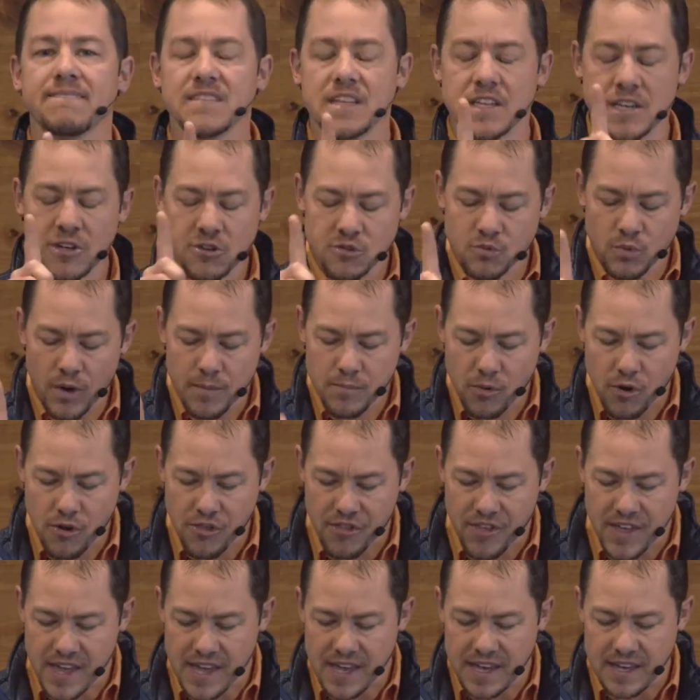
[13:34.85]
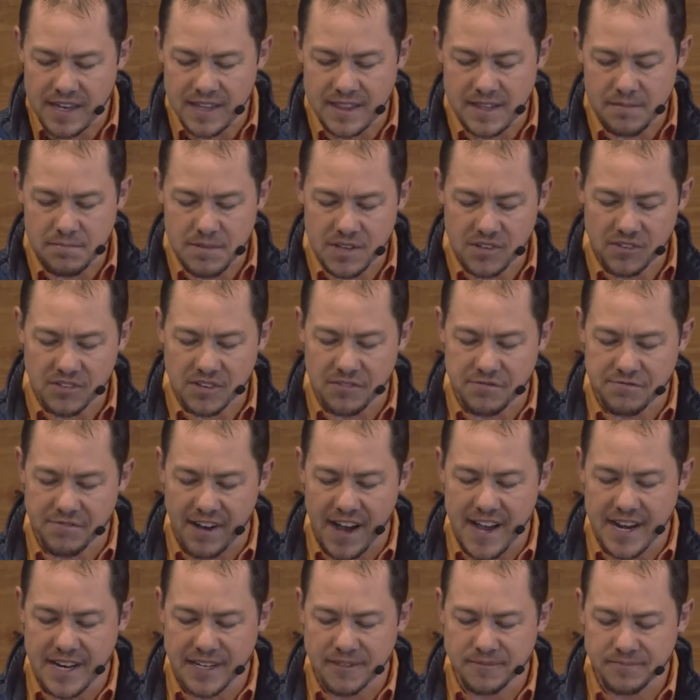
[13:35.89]
And here's one more thing in the midst of
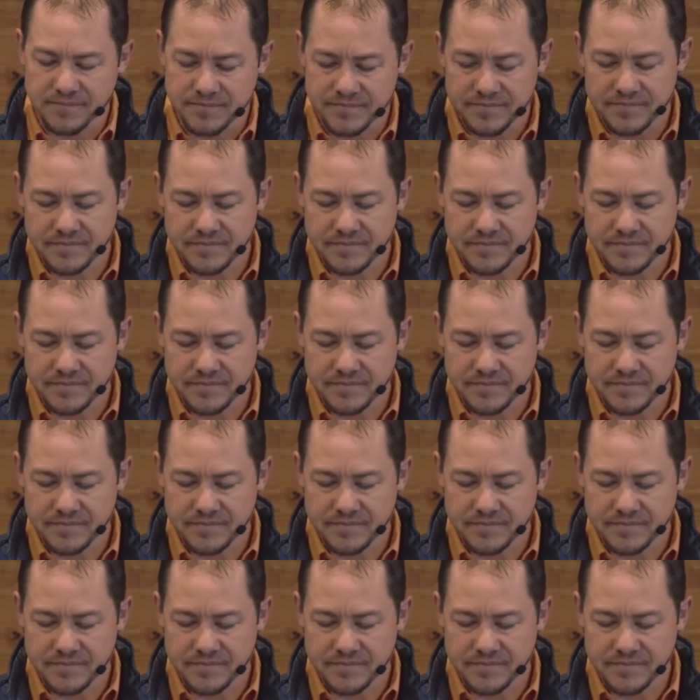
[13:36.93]
fighting.